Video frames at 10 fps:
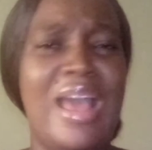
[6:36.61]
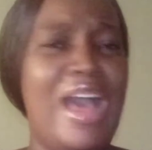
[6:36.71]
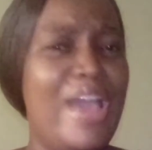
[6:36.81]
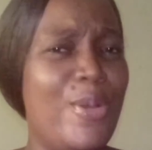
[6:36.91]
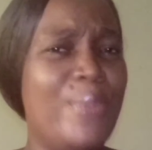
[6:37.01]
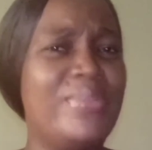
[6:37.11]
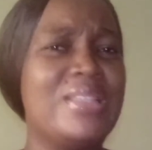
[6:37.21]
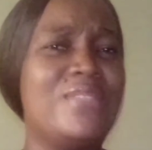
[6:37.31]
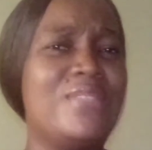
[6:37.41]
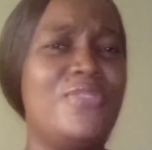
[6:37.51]
I hope this
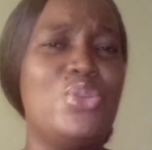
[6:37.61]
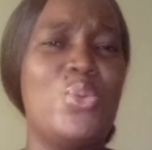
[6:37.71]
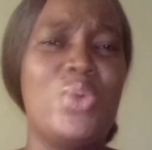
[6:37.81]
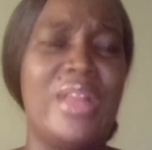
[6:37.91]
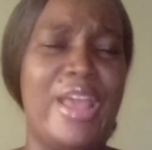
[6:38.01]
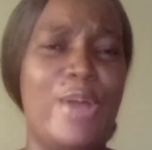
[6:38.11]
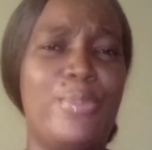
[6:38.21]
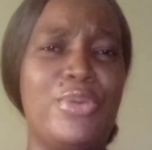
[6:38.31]
video will help